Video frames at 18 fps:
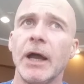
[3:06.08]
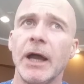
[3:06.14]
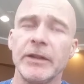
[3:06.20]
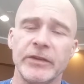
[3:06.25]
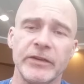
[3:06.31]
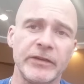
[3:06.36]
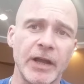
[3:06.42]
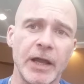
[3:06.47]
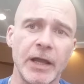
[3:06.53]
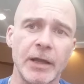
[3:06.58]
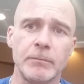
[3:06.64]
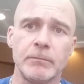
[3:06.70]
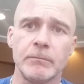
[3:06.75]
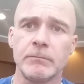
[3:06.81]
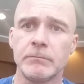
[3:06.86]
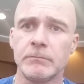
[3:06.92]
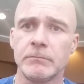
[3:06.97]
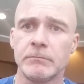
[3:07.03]
At the
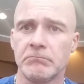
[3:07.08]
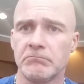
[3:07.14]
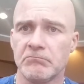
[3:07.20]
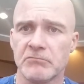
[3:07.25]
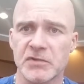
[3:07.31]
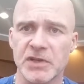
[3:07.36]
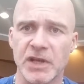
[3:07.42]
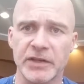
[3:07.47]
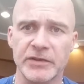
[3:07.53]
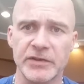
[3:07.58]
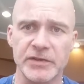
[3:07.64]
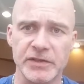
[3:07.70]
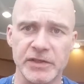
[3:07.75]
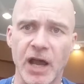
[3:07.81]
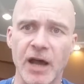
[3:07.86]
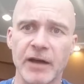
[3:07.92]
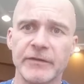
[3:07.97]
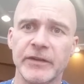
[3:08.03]
time, scientists
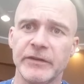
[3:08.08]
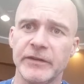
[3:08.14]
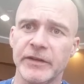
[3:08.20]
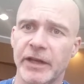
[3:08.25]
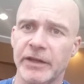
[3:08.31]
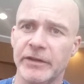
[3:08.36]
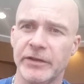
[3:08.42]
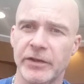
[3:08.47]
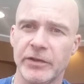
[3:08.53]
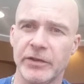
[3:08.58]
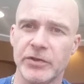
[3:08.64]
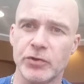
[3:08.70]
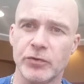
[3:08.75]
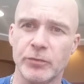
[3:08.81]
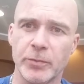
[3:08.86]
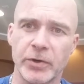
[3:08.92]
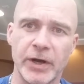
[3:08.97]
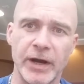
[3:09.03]
scoffed at the idea that
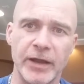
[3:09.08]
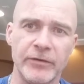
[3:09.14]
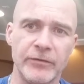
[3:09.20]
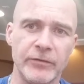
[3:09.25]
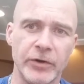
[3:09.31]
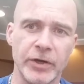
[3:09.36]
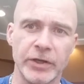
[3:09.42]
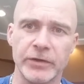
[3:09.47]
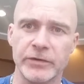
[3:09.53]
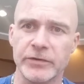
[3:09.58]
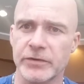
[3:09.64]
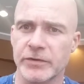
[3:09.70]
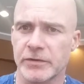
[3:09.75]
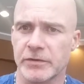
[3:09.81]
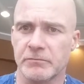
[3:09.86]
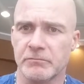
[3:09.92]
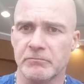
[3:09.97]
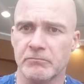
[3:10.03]
Jupiter had
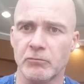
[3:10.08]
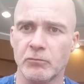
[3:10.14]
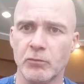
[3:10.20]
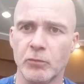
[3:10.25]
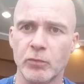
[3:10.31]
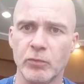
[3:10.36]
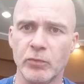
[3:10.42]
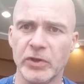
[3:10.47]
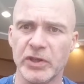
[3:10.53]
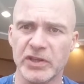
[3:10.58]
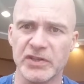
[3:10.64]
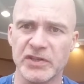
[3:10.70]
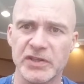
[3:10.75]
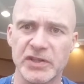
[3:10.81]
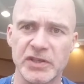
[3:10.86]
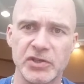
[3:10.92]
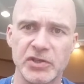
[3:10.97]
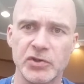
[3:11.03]
rings. We can
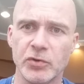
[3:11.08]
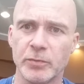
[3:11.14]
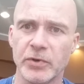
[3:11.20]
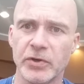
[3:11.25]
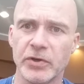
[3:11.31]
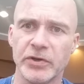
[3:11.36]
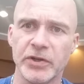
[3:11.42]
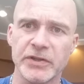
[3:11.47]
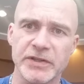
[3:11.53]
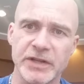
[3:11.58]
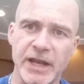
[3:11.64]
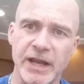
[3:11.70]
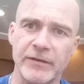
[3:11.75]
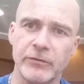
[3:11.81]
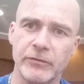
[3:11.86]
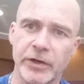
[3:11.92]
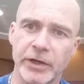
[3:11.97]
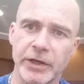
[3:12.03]
see Jupiter doesn't
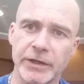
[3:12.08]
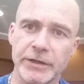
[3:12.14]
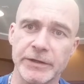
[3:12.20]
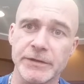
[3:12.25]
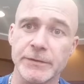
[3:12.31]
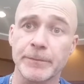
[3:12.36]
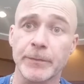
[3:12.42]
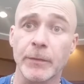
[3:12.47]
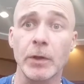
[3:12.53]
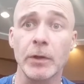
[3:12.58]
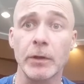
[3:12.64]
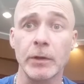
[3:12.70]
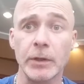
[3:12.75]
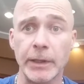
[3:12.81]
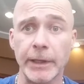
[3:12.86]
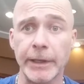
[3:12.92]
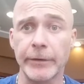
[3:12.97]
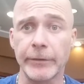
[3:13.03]
have rings.
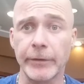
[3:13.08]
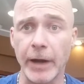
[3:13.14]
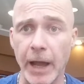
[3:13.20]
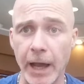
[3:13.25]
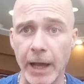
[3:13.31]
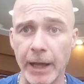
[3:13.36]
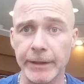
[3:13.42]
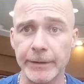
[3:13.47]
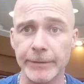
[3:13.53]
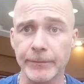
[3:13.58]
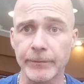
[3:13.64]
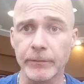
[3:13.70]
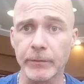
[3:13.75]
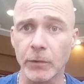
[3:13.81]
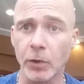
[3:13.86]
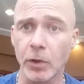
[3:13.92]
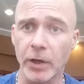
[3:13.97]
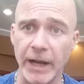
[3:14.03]
Later on,
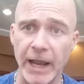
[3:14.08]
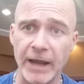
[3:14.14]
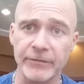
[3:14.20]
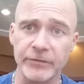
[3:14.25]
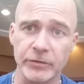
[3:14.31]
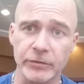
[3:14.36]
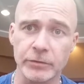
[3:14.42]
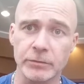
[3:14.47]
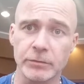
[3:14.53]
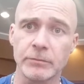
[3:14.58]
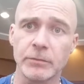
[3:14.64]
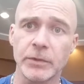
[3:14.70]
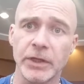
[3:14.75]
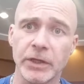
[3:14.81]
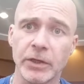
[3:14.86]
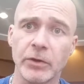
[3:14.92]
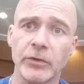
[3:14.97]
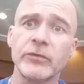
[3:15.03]
long after
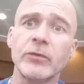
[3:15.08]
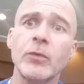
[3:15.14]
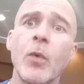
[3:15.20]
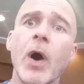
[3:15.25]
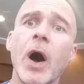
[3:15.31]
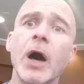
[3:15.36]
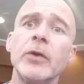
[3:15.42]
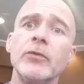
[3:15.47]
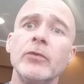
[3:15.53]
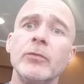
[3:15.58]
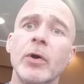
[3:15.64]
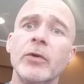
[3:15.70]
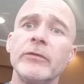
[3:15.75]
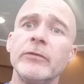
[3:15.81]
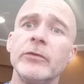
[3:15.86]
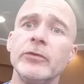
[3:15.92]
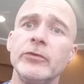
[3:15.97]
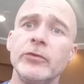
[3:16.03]
Ingo Swann
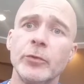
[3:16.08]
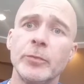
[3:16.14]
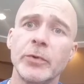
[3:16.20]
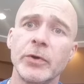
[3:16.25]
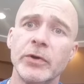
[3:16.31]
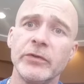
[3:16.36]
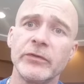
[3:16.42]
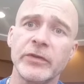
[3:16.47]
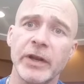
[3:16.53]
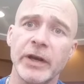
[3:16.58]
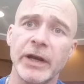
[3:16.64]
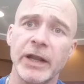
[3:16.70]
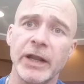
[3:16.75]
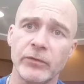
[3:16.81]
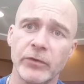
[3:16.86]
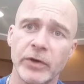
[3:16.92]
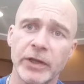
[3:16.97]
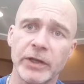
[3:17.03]
remote viewed Jupiter and said it
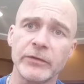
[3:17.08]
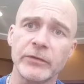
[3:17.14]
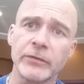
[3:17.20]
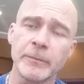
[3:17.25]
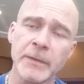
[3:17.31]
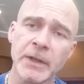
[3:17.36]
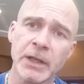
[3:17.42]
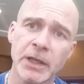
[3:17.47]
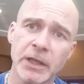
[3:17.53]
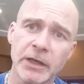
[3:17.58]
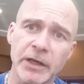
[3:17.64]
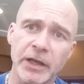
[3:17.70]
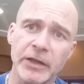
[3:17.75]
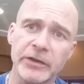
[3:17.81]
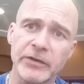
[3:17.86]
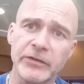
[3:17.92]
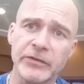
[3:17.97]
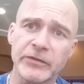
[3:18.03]
has rings, in
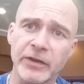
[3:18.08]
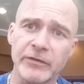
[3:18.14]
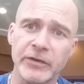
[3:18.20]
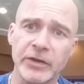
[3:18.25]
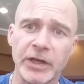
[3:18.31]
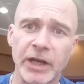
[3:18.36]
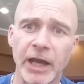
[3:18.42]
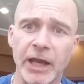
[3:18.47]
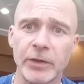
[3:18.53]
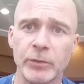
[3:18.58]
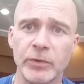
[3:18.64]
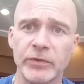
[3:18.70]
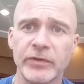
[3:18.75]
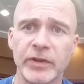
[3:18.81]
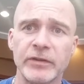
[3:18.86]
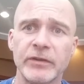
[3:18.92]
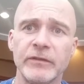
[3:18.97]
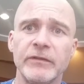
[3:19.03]
1979 we
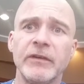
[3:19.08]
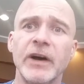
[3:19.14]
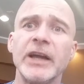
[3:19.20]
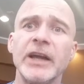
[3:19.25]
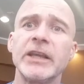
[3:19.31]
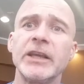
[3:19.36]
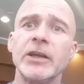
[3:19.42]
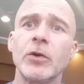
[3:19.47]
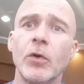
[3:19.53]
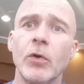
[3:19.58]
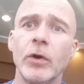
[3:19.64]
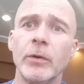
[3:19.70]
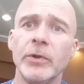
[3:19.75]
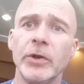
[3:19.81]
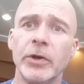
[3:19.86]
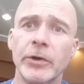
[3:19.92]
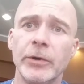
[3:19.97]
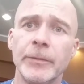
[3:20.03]
sent the Viking
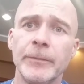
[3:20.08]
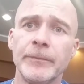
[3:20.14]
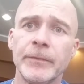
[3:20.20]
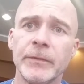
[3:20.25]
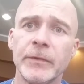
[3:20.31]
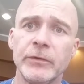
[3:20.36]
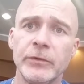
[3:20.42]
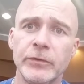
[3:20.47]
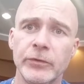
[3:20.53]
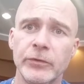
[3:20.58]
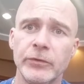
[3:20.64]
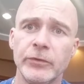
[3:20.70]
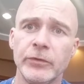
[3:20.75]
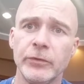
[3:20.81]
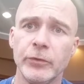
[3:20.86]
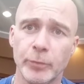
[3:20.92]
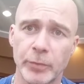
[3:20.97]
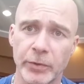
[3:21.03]
orbiter to
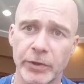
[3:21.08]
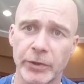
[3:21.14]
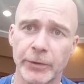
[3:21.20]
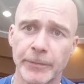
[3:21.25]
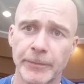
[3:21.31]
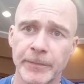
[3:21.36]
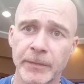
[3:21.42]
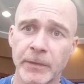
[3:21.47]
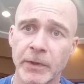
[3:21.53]
Jupiter.